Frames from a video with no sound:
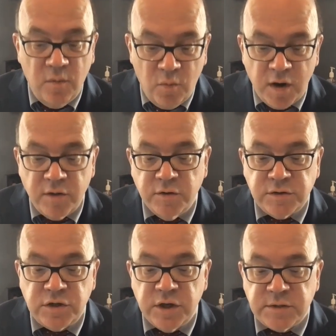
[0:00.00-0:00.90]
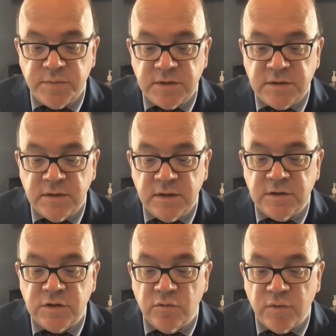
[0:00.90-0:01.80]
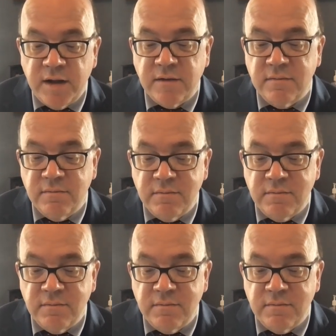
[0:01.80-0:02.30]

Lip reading: One of those adjustments is to write